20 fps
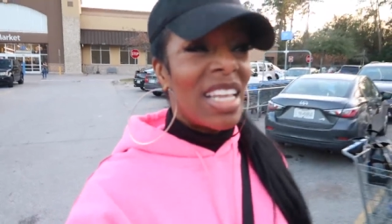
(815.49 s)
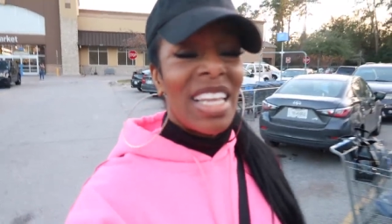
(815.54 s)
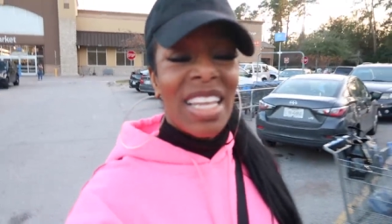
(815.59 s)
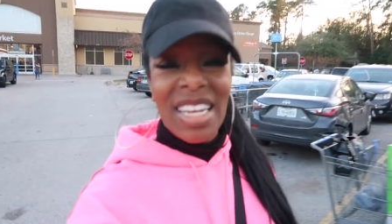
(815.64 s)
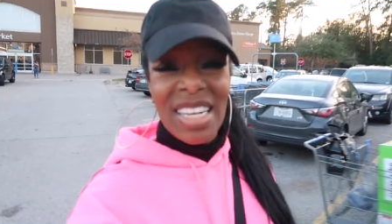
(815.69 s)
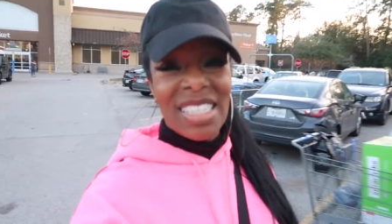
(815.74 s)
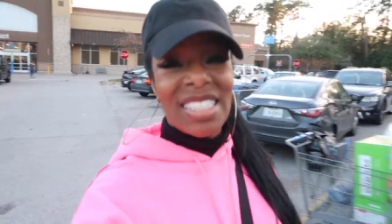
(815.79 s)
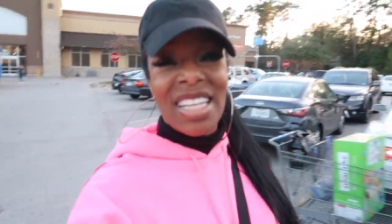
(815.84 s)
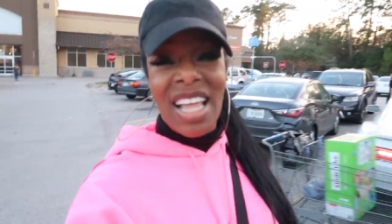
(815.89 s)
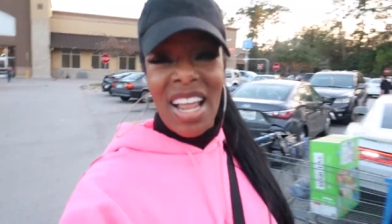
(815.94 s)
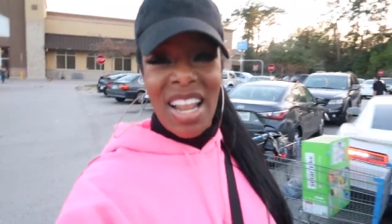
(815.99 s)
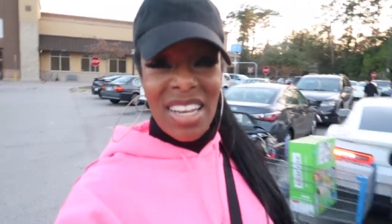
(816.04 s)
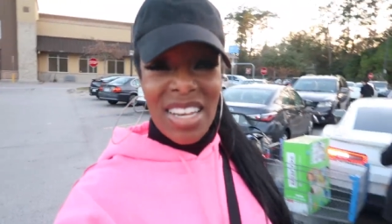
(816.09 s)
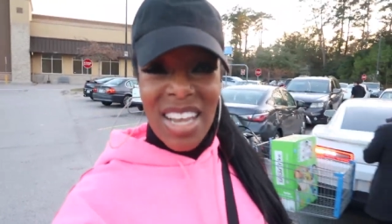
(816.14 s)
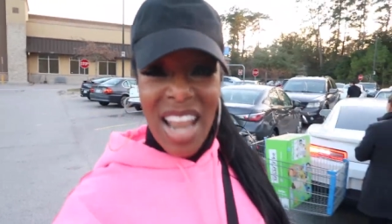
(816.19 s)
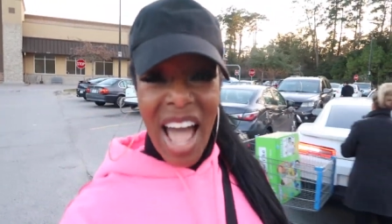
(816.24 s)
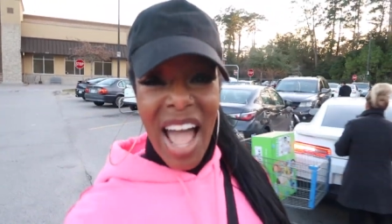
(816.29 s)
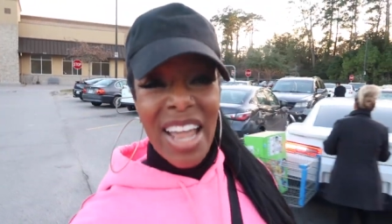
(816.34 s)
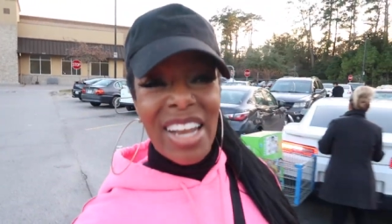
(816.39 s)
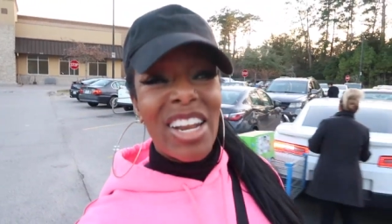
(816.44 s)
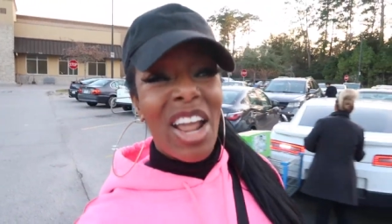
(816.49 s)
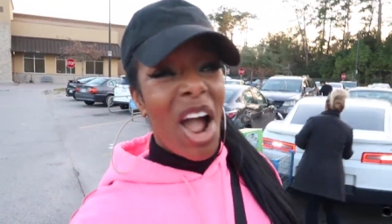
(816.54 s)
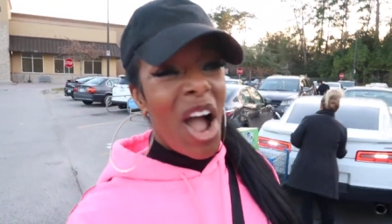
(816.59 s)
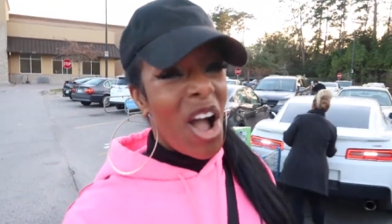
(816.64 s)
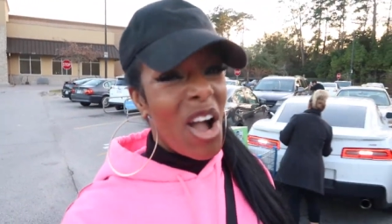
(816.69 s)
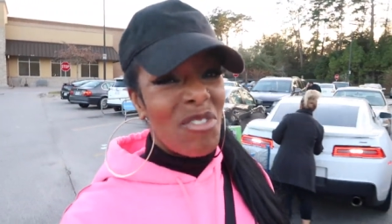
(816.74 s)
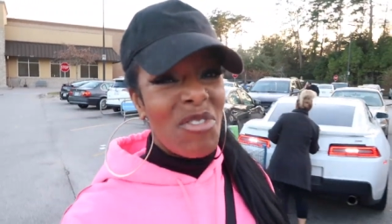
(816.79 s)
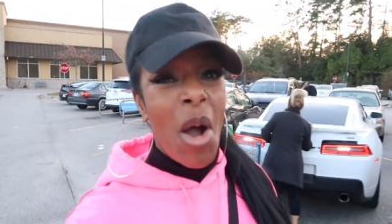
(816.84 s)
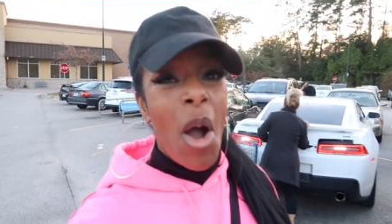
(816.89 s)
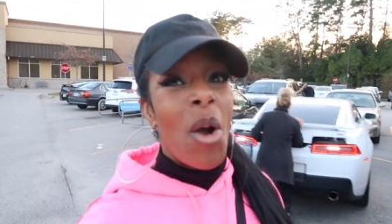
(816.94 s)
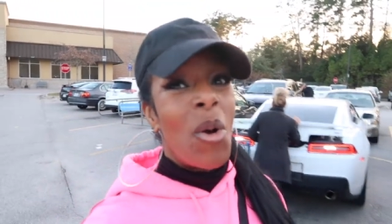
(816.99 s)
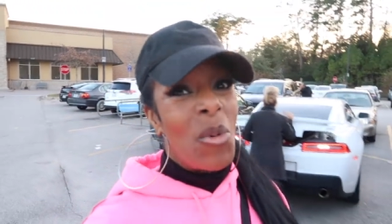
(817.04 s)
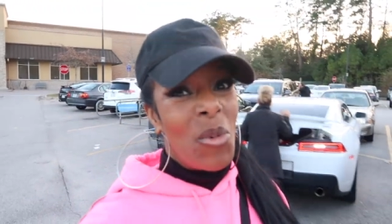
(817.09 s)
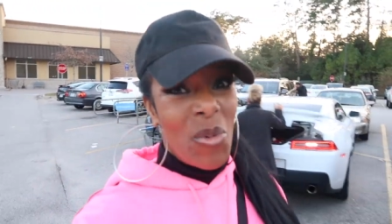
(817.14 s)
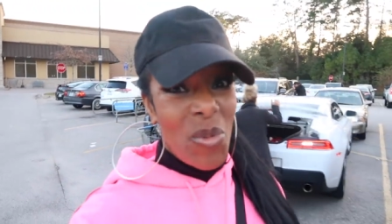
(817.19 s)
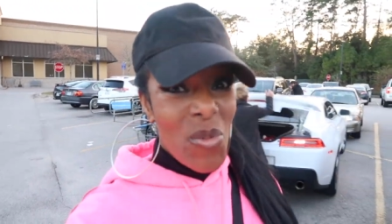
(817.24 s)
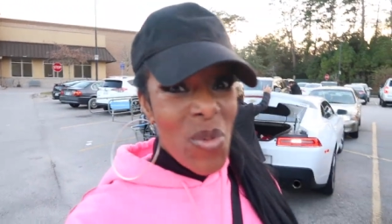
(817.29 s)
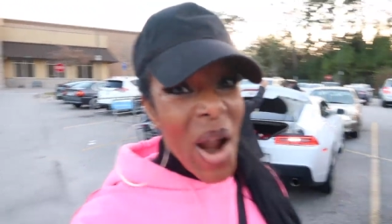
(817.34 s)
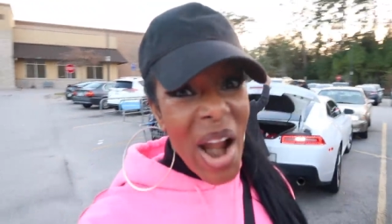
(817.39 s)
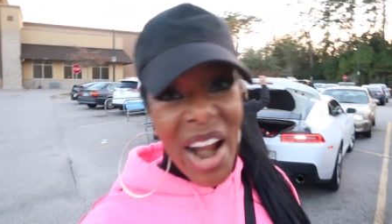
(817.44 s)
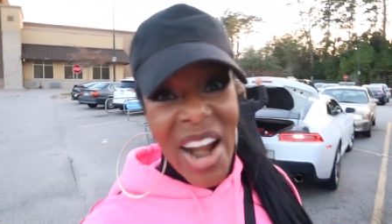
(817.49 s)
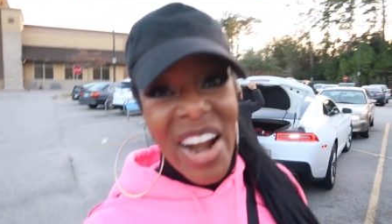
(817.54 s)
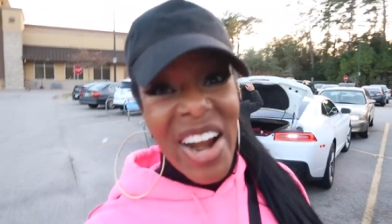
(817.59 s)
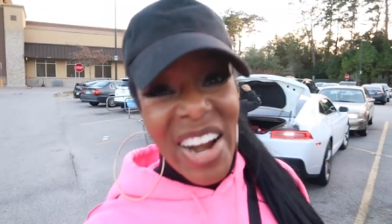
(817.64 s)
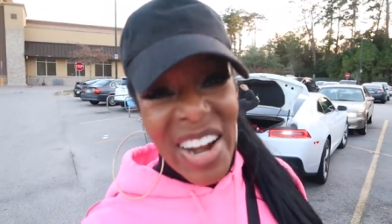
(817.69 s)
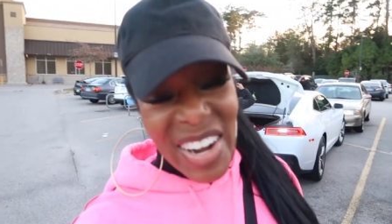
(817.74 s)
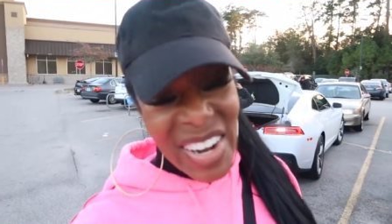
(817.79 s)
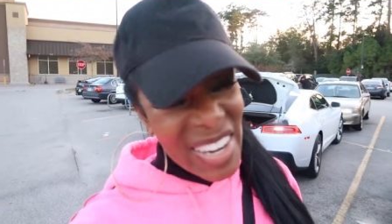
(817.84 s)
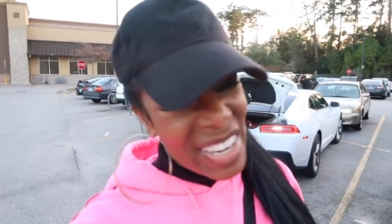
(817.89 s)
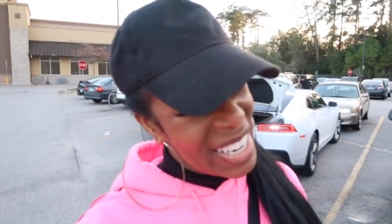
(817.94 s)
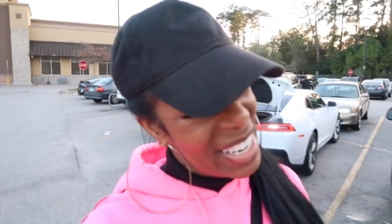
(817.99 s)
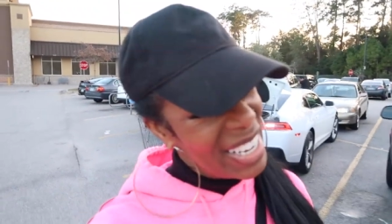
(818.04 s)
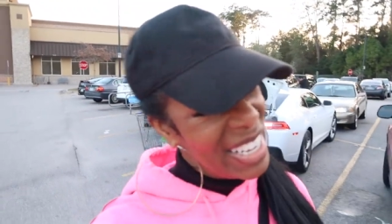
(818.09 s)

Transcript: It is a lot of work.